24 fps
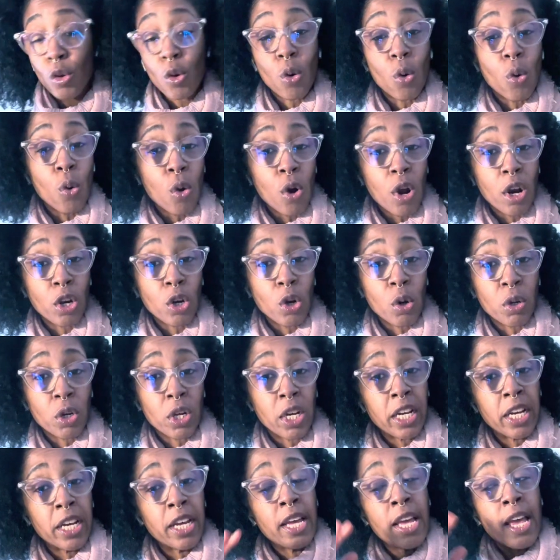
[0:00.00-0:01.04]
or go
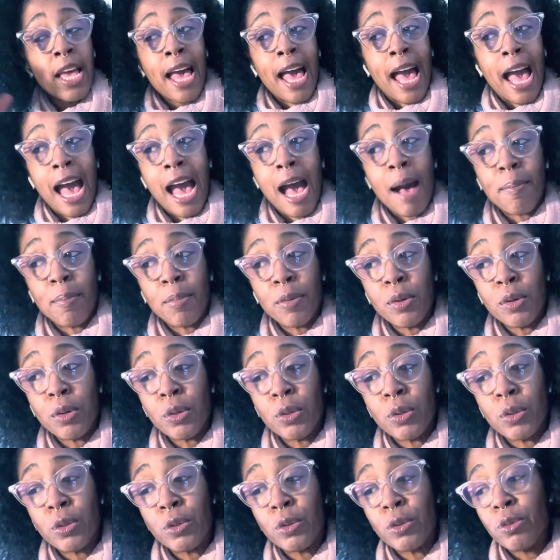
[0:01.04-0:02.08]
to
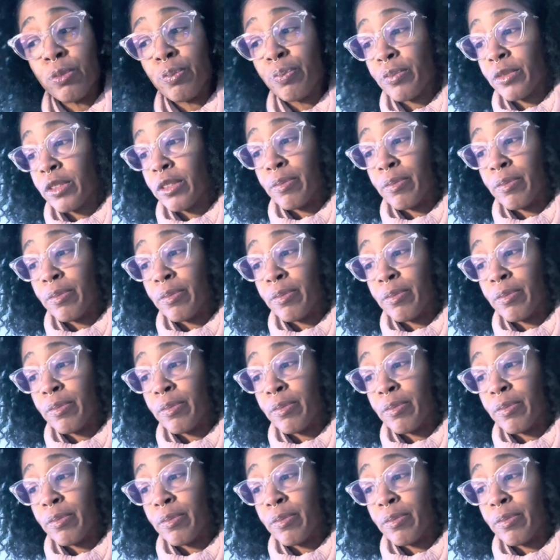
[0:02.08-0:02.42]
Apple,